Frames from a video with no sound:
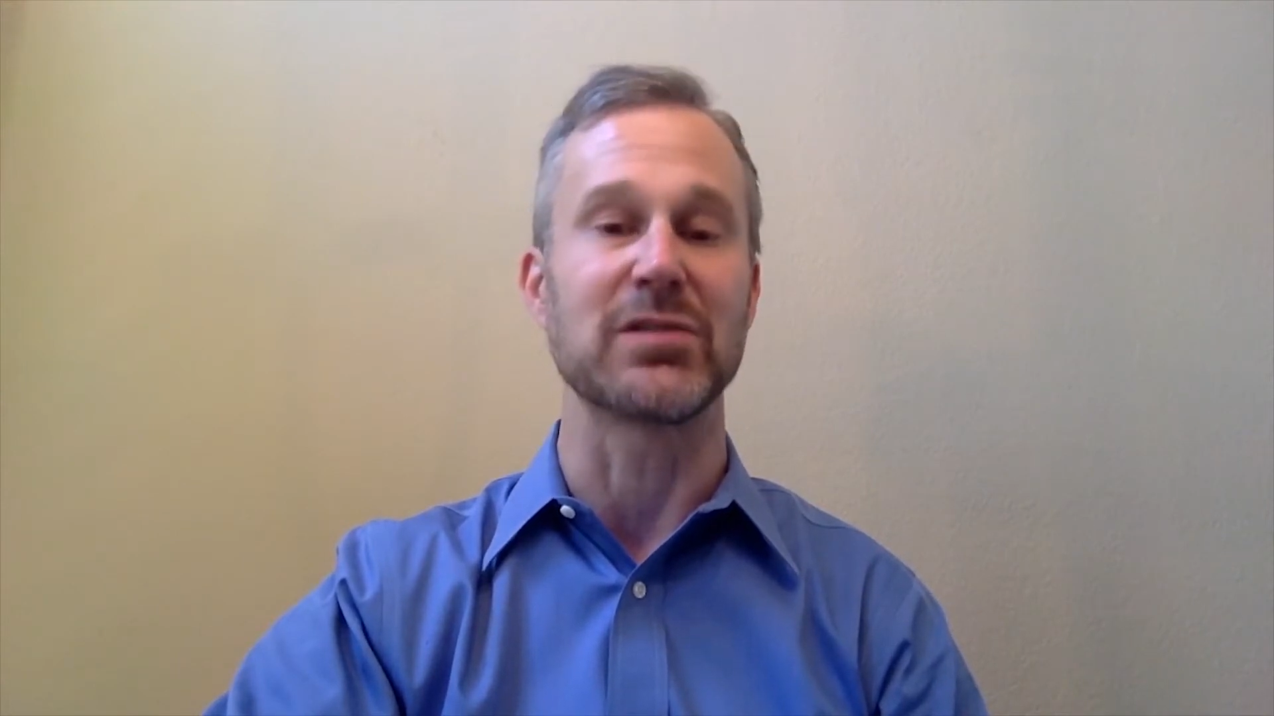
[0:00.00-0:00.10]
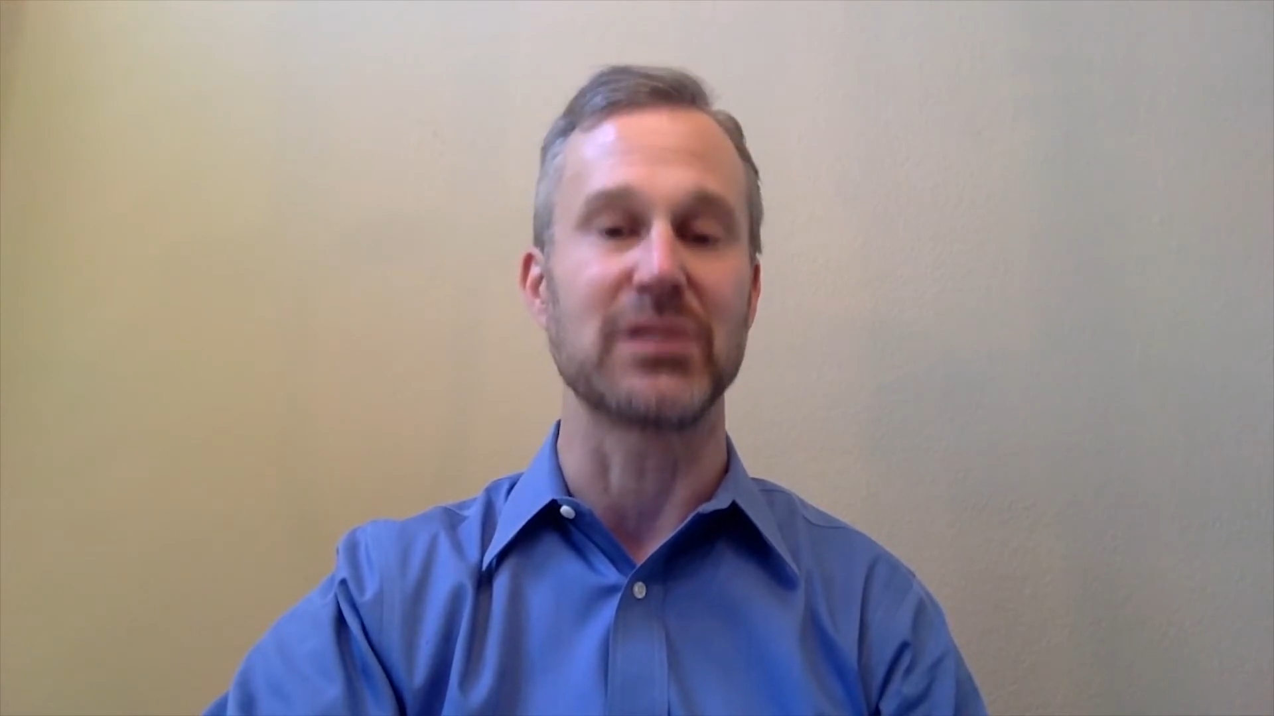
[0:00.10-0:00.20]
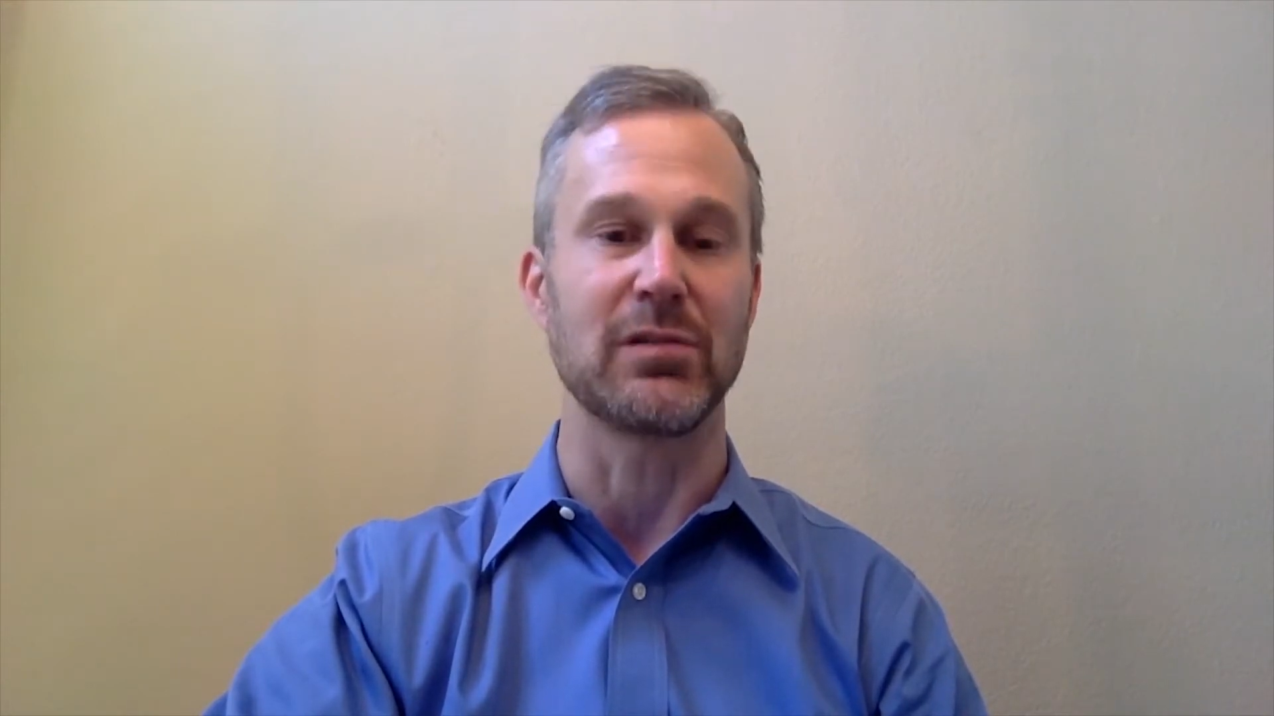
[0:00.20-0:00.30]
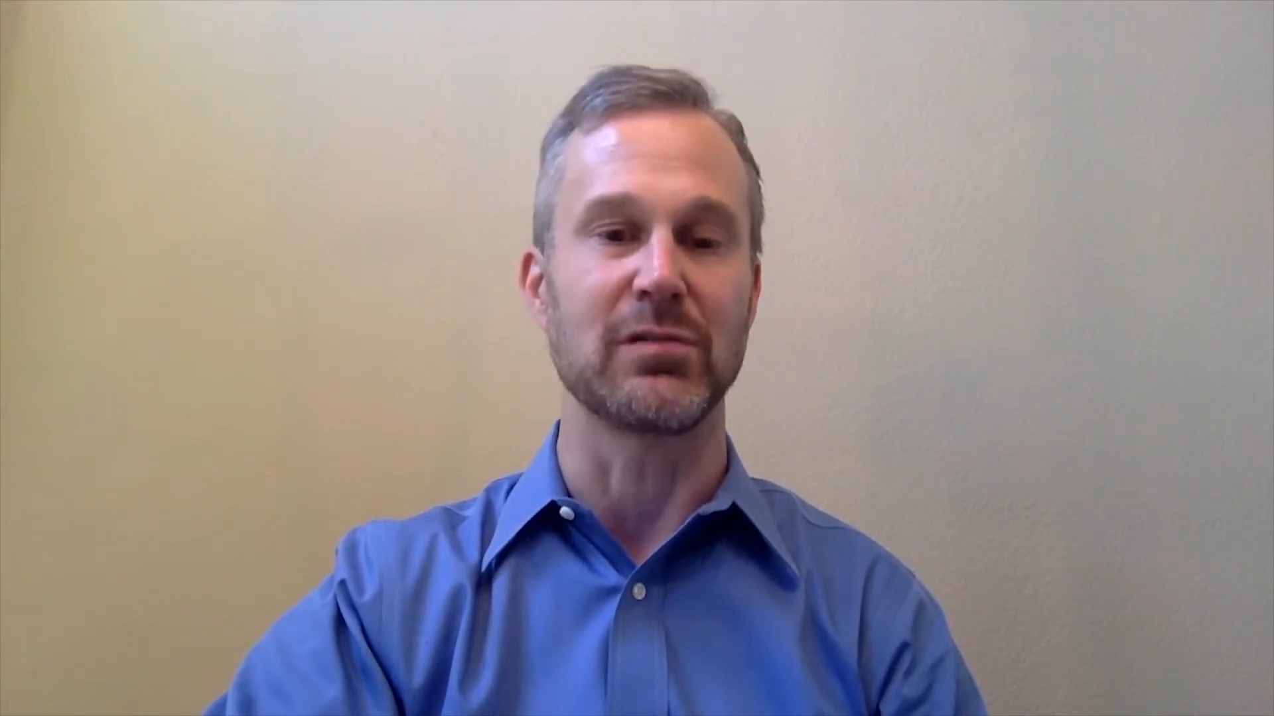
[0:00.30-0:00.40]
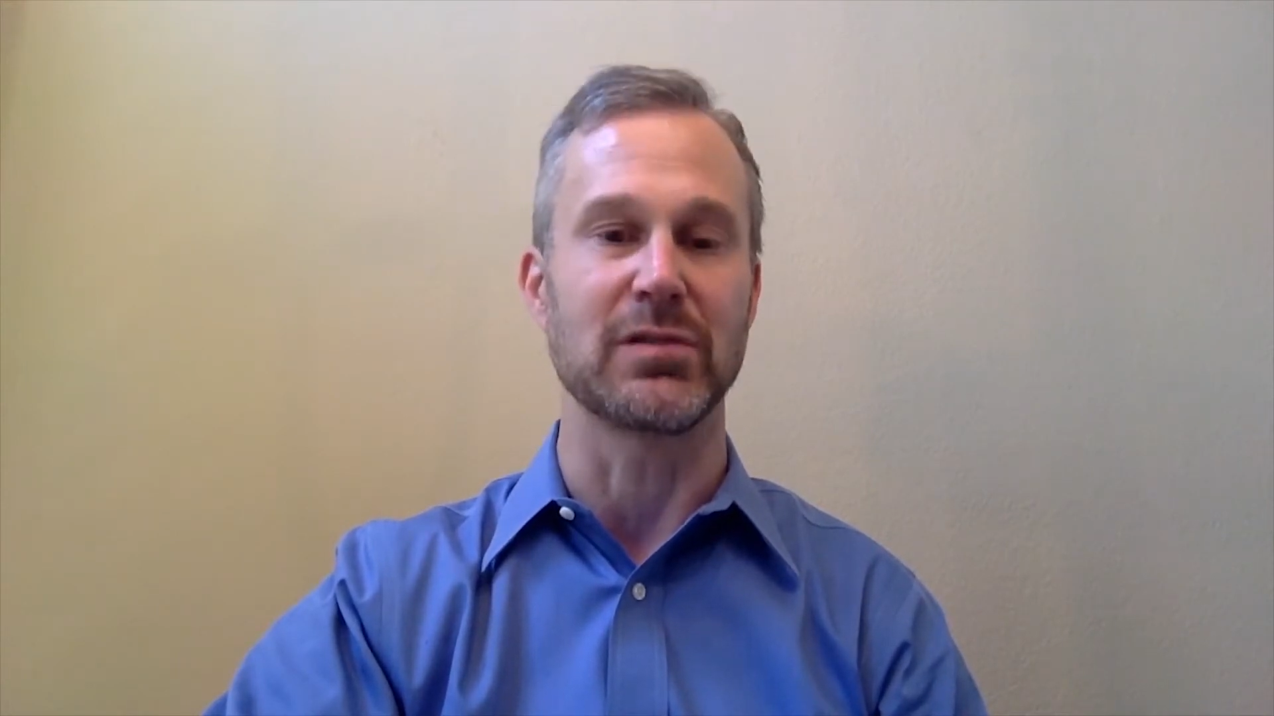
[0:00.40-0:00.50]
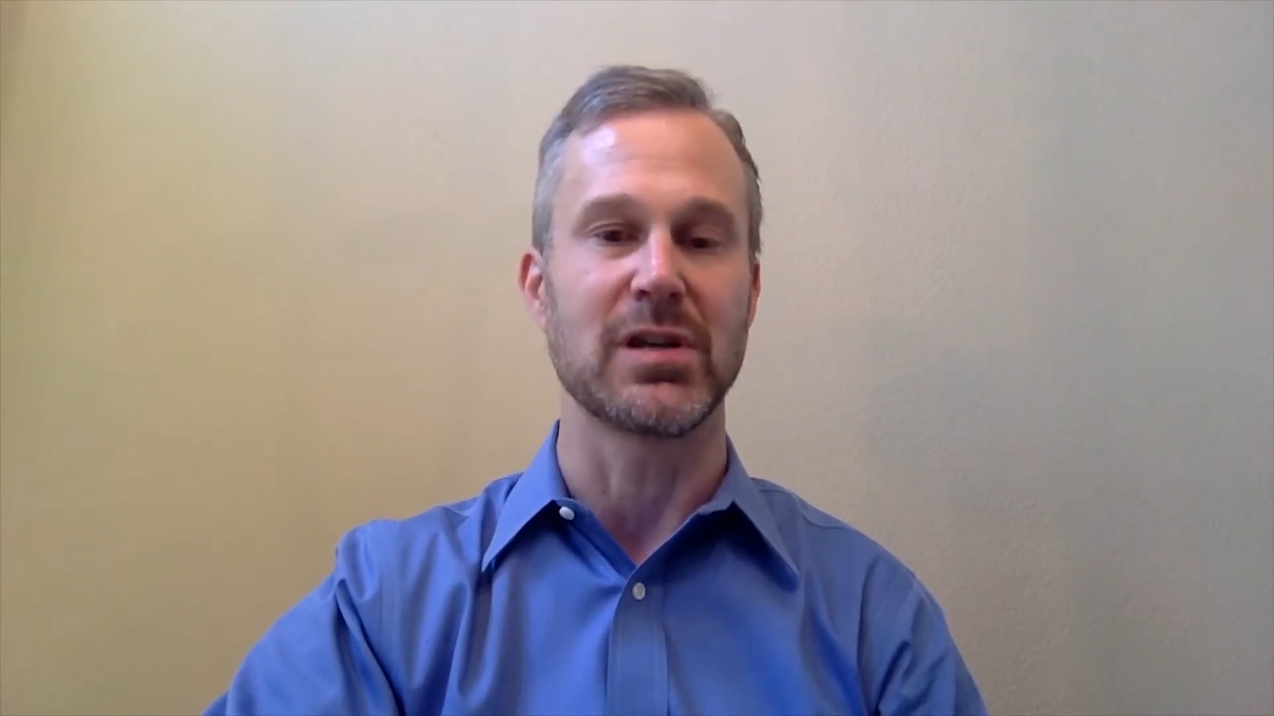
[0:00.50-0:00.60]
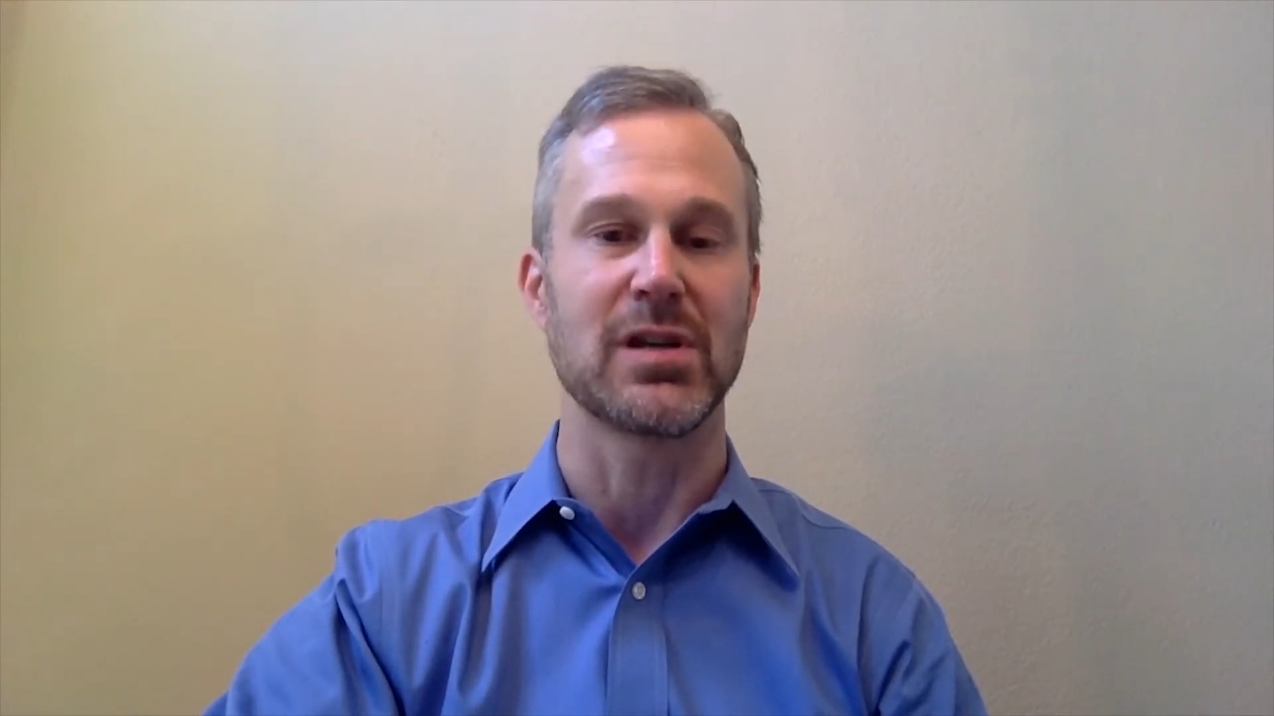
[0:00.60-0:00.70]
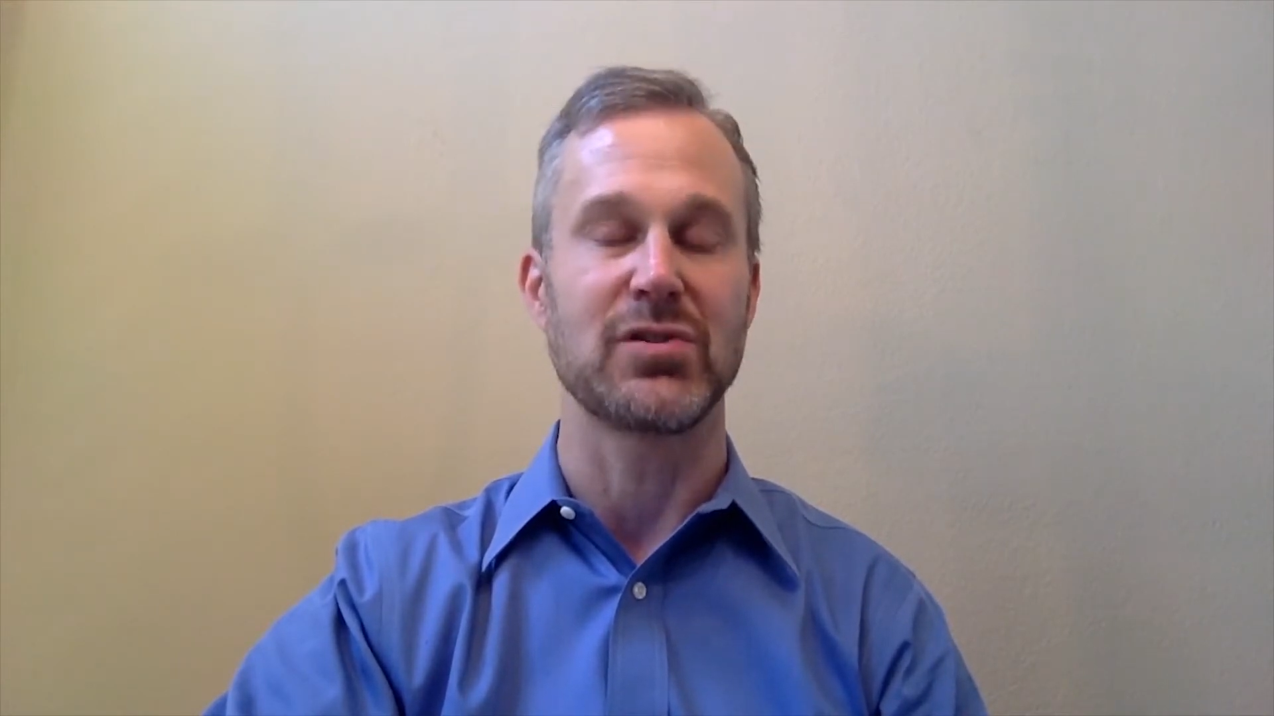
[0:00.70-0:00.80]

to use.